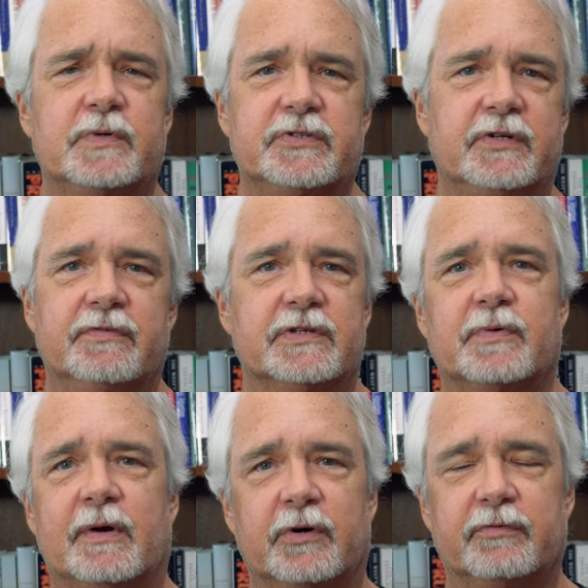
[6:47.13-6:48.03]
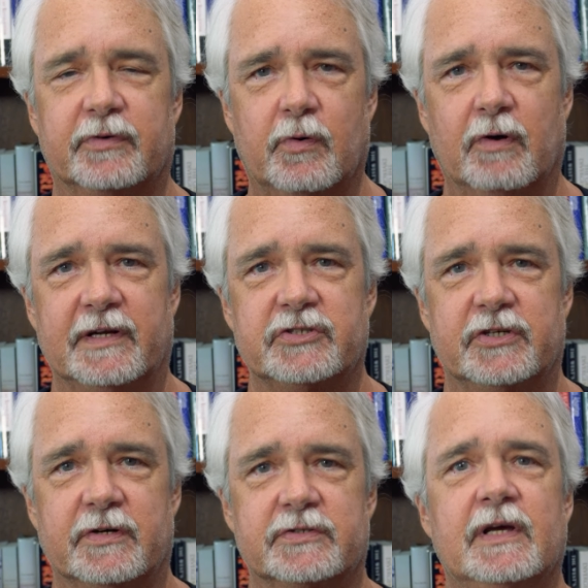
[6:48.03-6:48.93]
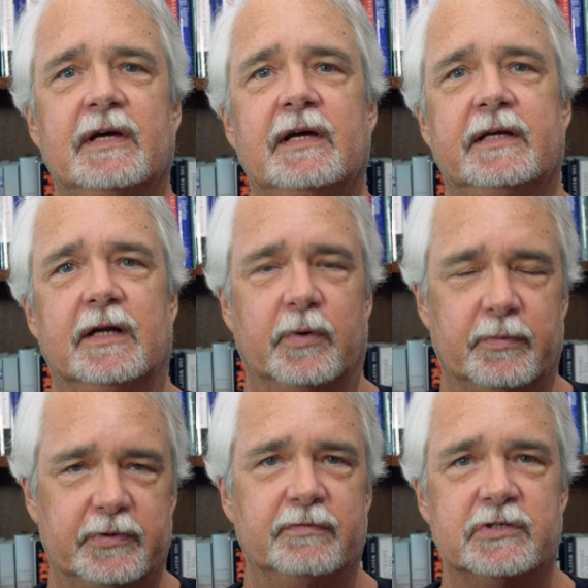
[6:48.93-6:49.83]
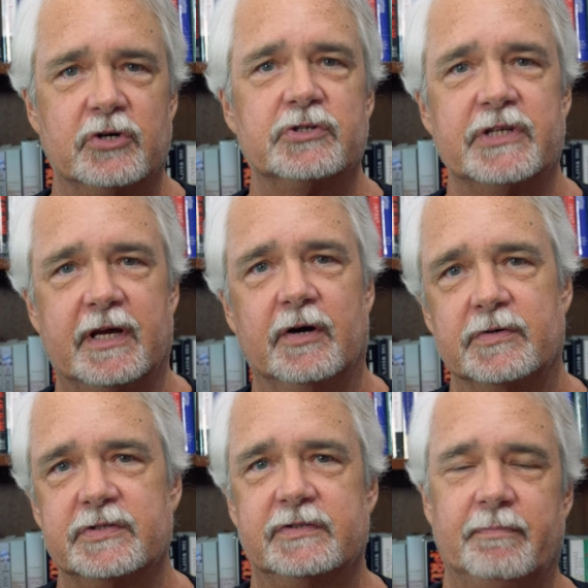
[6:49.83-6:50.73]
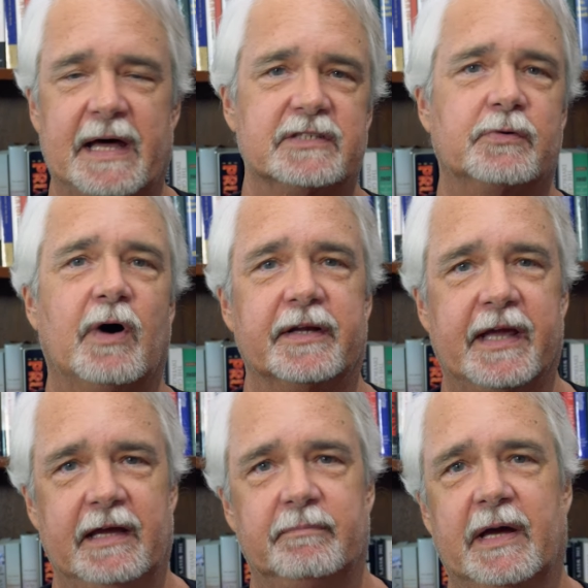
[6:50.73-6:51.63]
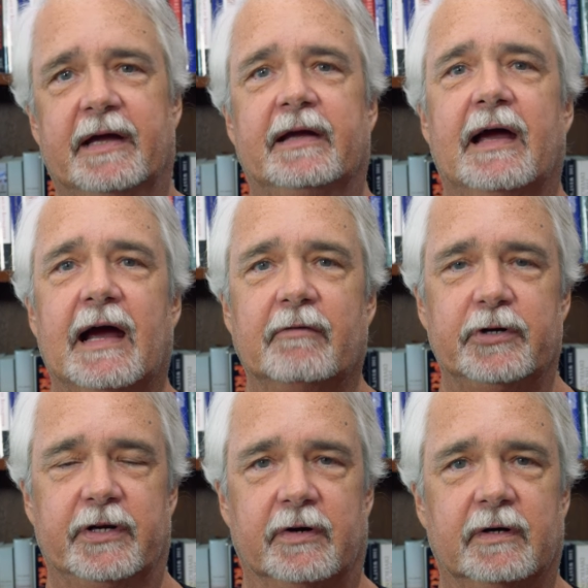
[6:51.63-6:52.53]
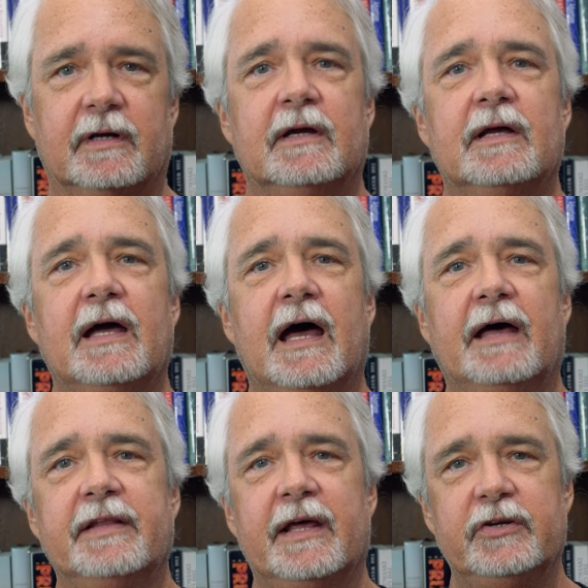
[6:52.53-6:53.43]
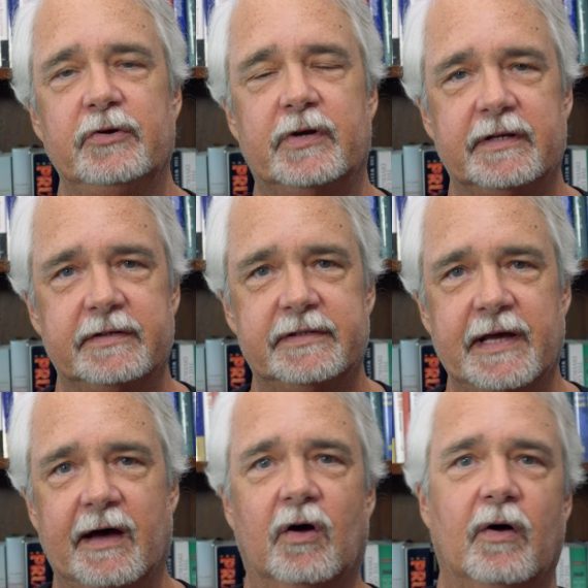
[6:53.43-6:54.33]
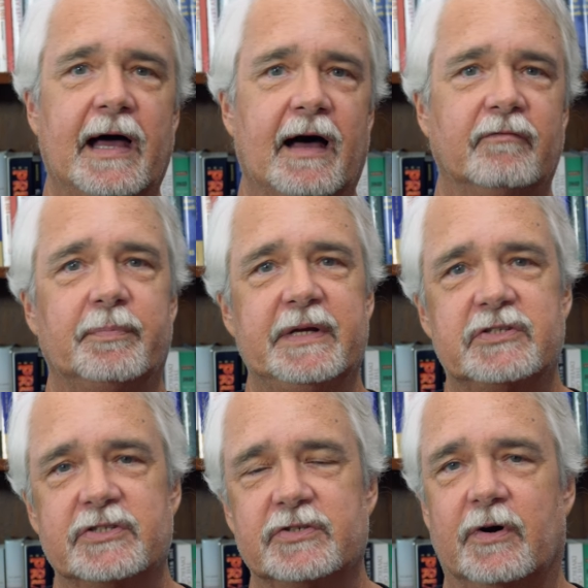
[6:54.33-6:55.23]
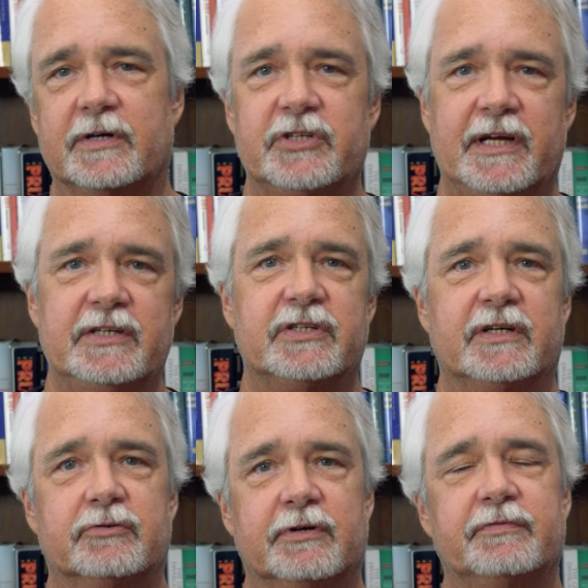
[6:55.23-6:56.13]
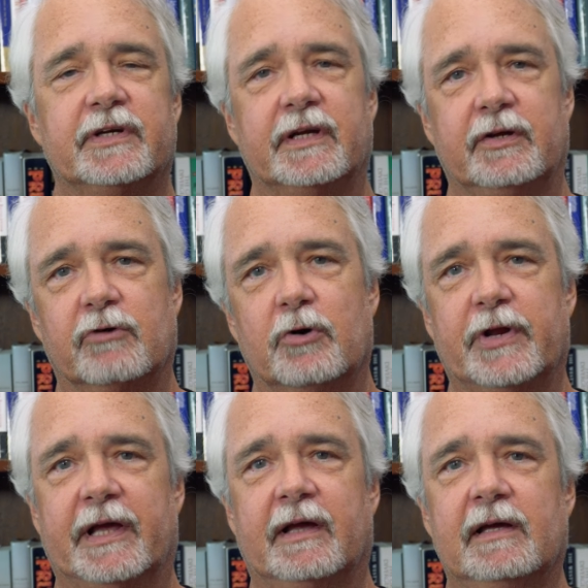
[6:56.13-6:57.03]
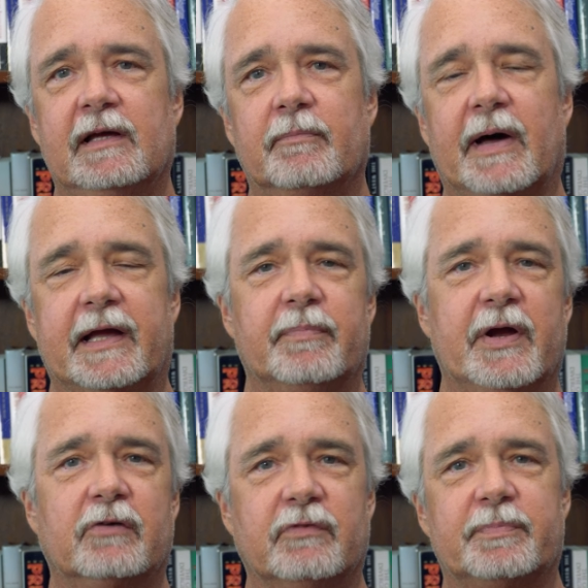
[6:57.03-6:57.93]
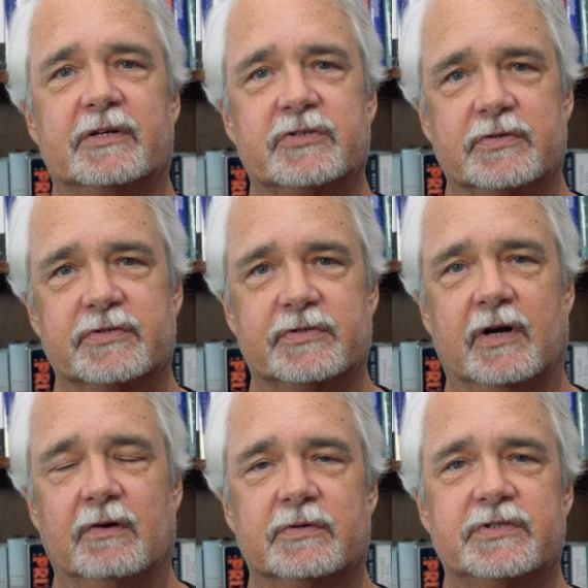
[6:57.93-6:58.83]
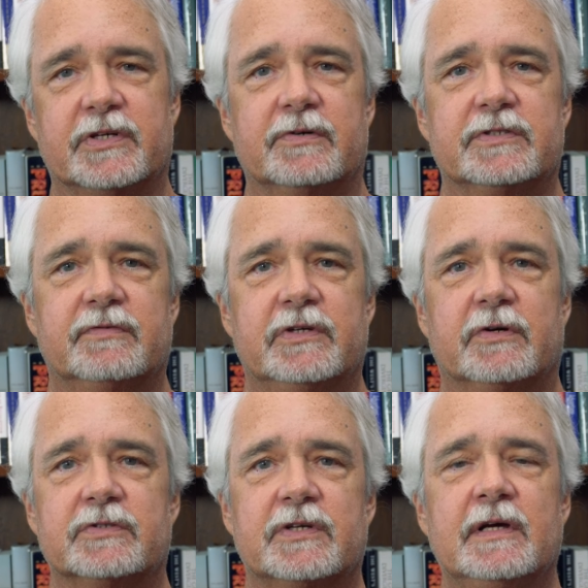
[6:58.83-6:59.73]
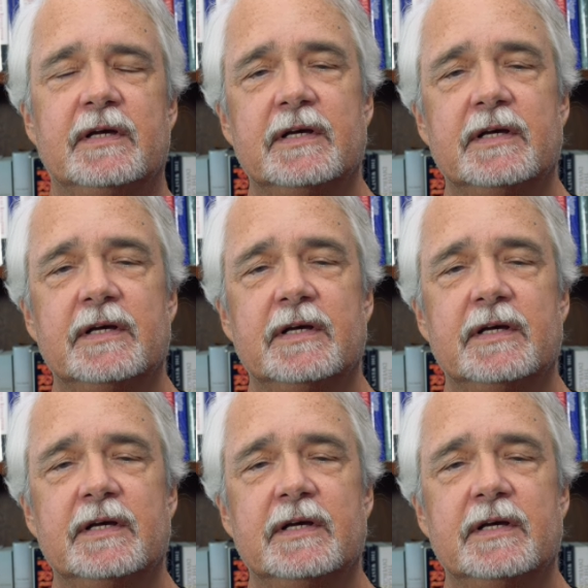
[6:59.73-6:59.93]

We used to do this when I worked for the Corps of Engineers. You know, we would do the Jersey coast, Manasquan to Cape May every year and then you can tell how the beaches are changing, drifting, eroding by comparing the pictures over a series of years.